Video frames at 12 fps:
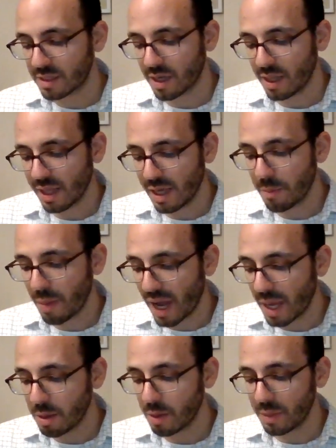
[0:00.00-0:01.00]
lahem
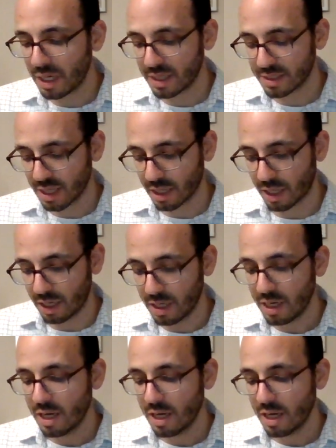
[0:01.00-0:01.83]
mayim min hasela?